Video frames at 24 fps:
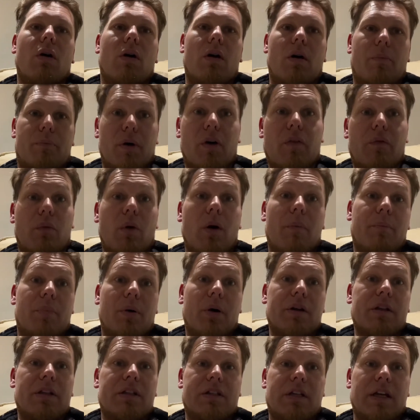above
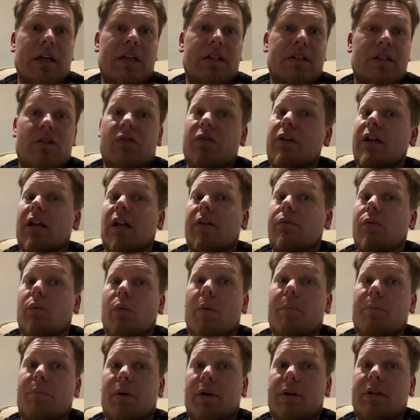1.6, so you can have a
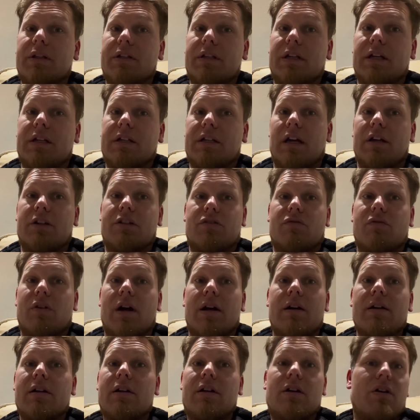1.6 Astra,